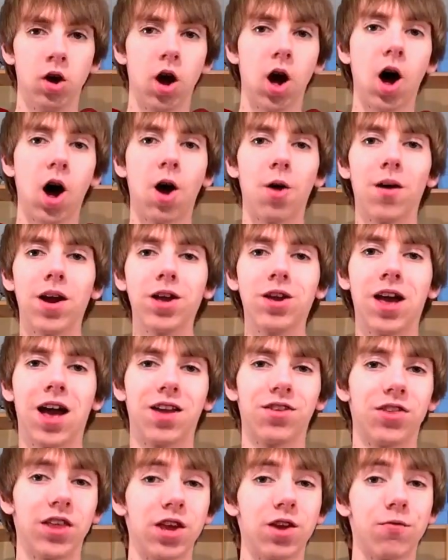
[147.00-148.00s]
Alright you
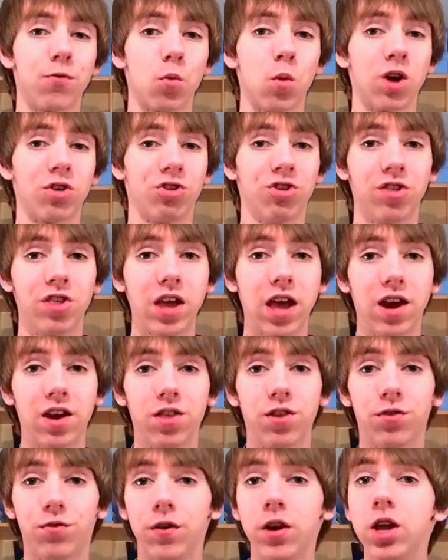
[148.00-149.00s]
guys, thank you for watching to the end
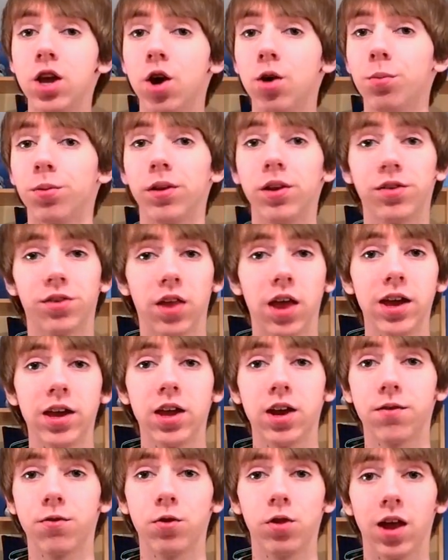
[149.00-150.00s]
of this video. Please like
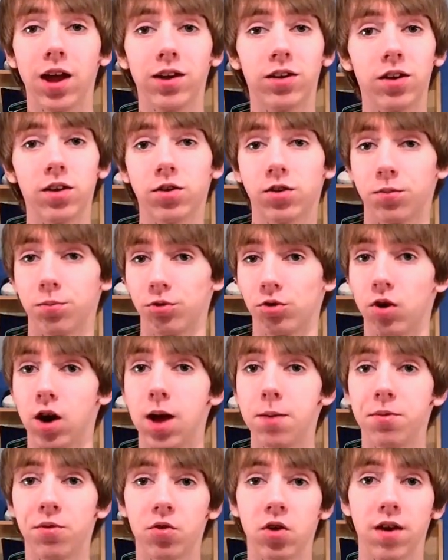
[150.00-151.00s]
it if you liked it,
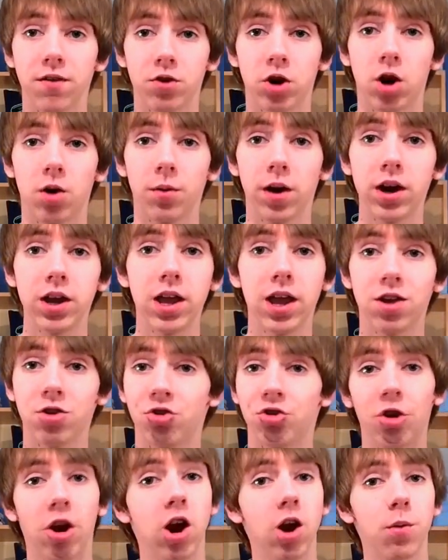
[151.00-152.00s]
subscribe if you haven't already, and
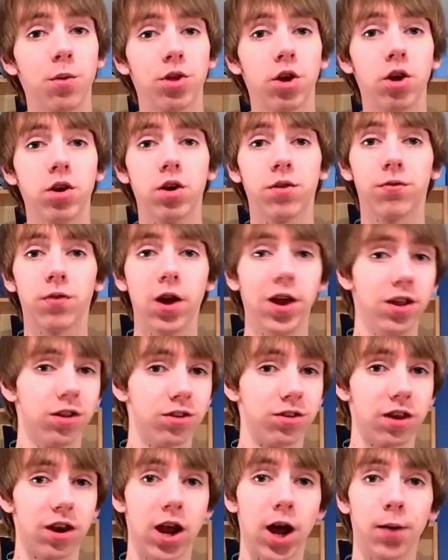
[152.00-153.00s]
share it with all your
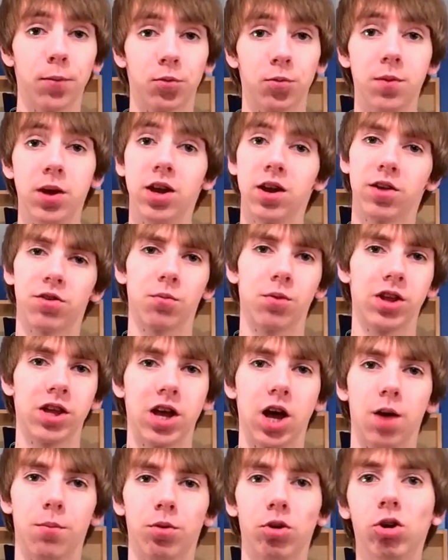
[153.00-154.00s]
friends. It helps me, it doesn't really
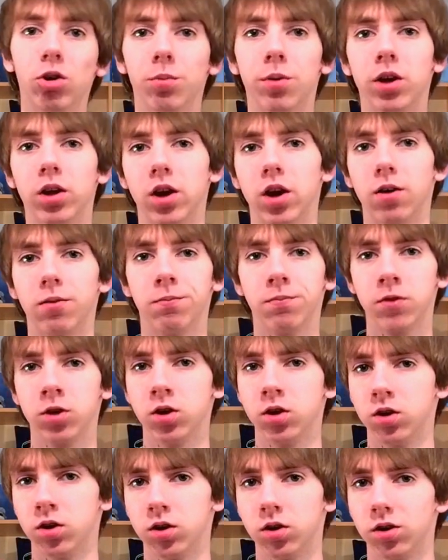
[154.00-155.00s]
help you, but you know,
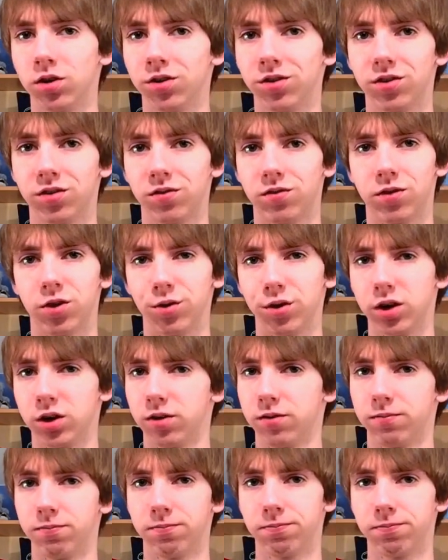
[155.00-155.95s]
just do it.